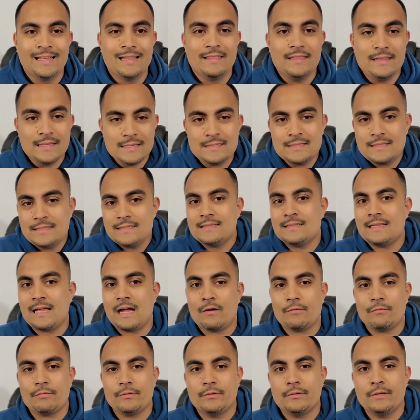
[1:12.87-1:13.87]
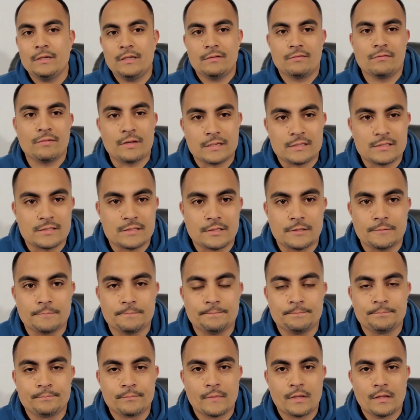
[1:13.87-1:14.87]
This is not really investing.
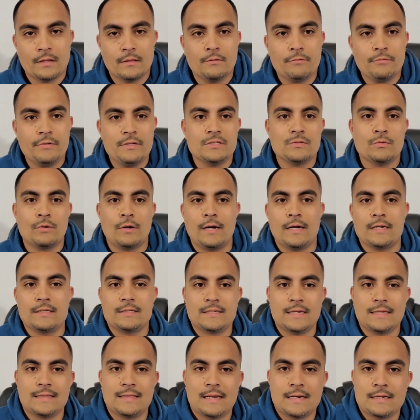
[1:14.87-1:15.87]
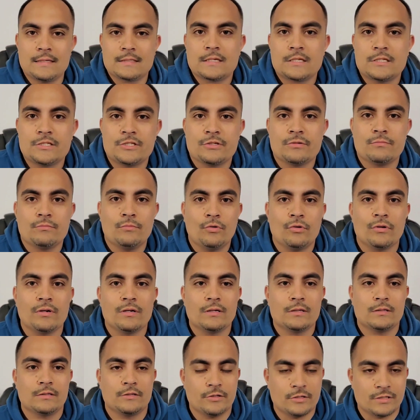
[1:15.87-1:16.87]
And the reason why I say that is because
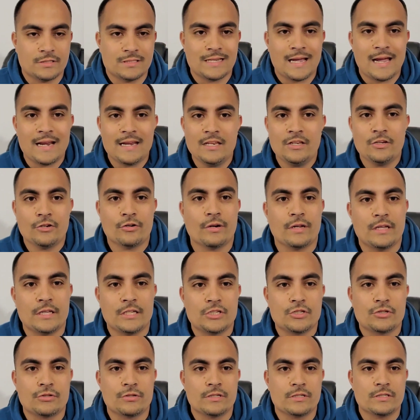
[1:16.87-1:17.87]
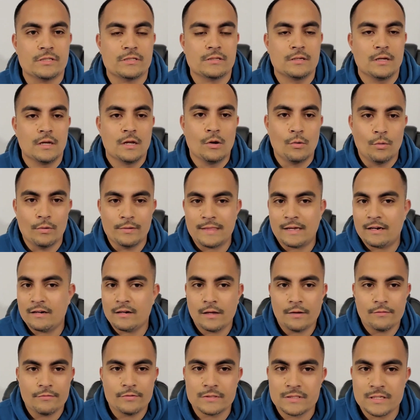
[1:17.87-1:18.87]
you're assigning your interest without
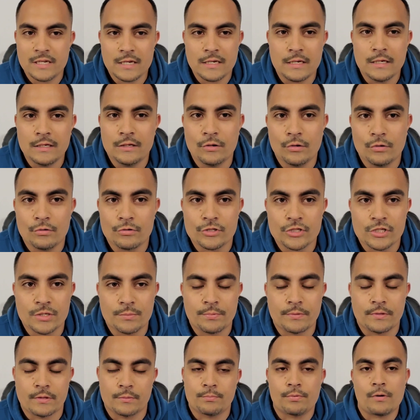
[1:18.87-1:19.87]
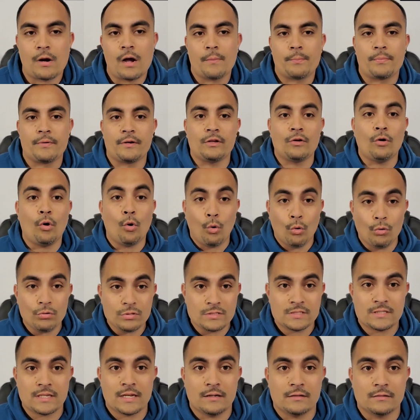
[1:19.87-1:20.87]
ever taking ownership of the property.
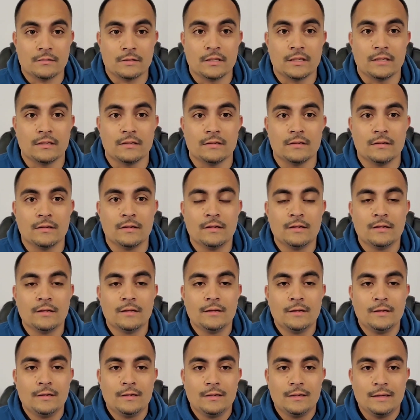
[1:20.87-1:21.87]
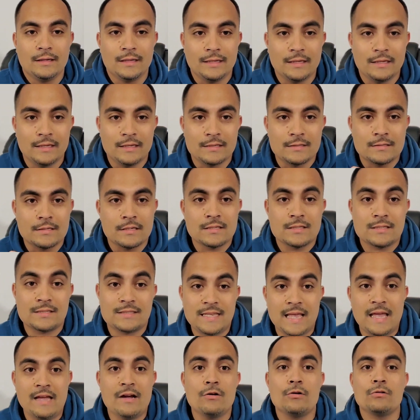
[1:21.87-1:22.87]
Wholesaling is
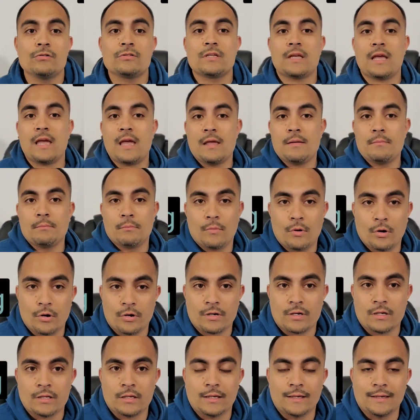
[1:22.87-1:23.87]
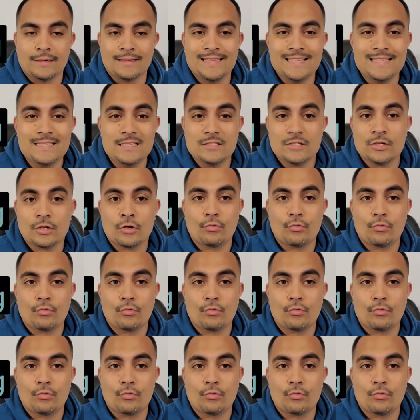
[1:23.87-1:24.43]
sales and marketing. This is a